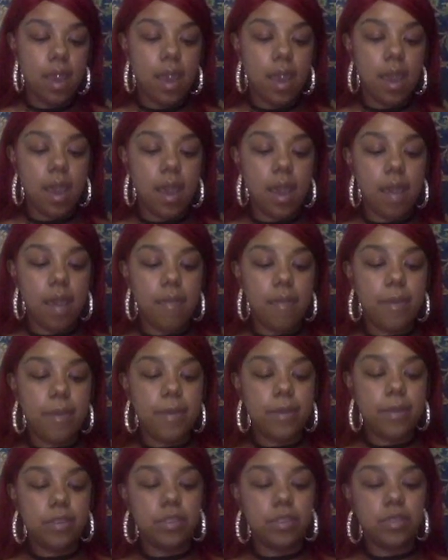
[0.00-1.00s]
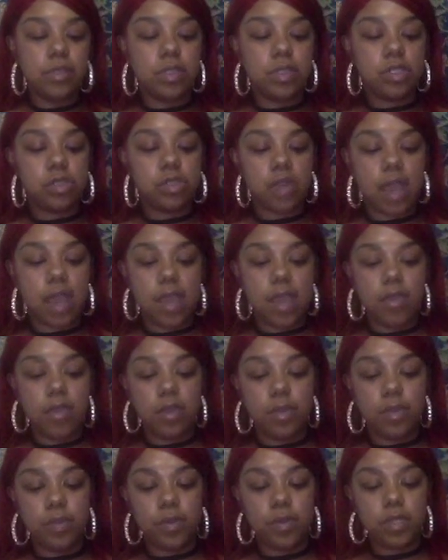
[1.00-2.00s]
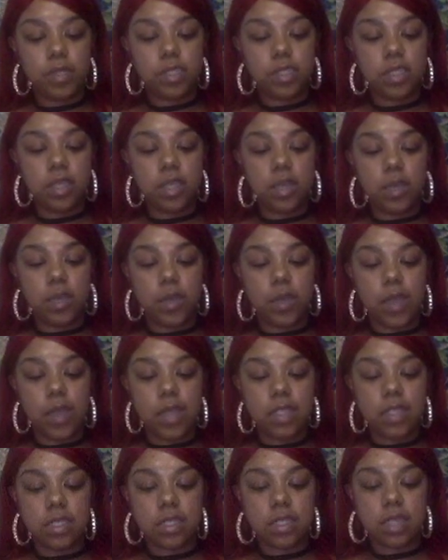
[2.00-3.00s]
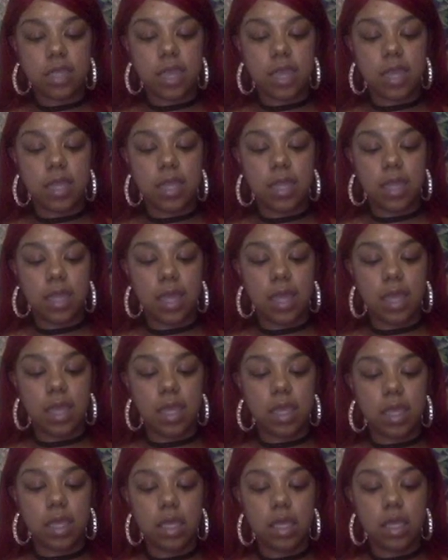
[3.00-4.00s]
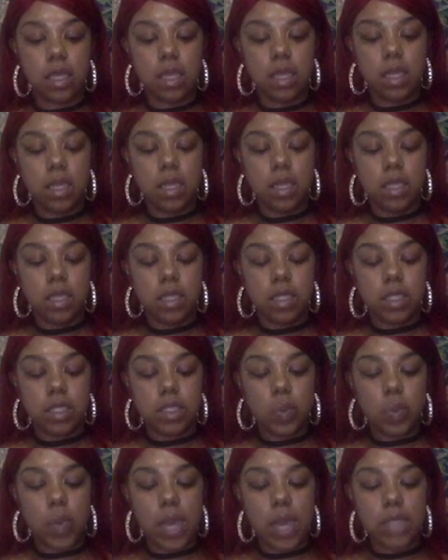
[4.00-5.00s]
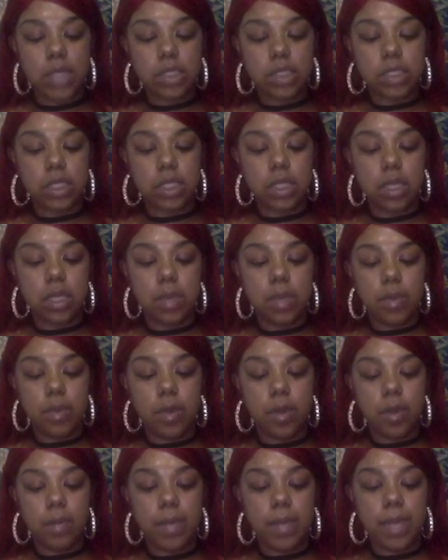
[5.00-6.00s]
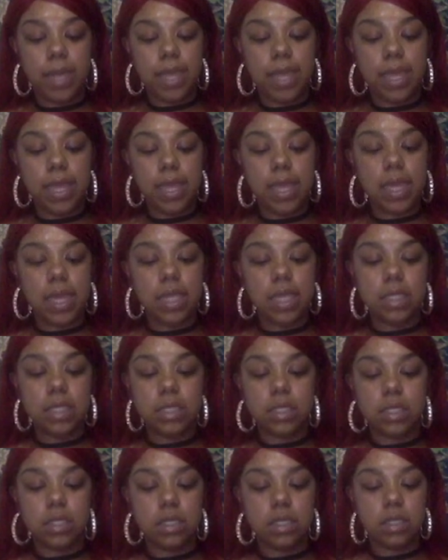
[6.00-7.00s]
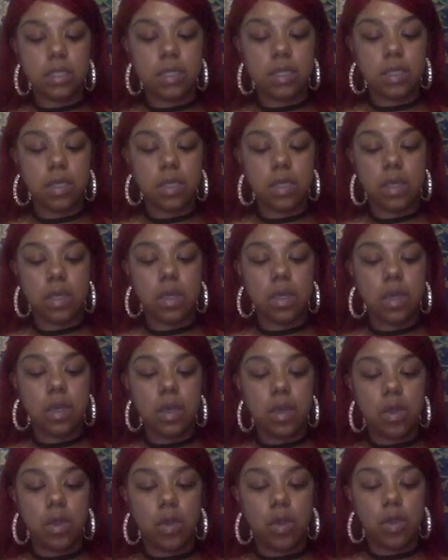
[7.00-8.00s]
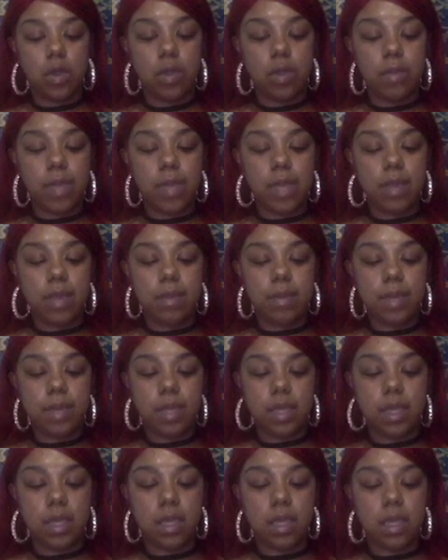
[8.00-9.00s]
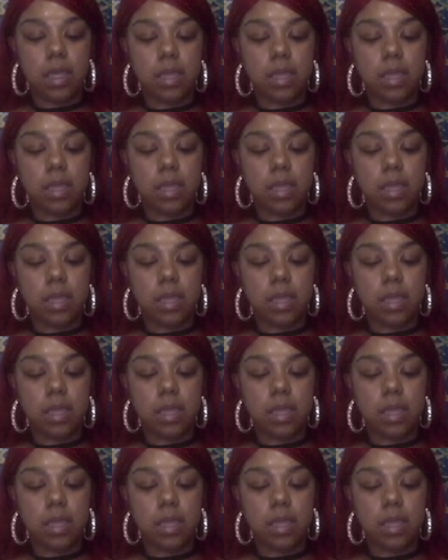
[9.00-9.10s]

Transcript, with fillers: Um, maybe I'll do a try on portion where I just kind of like swatch them on my hands or maybe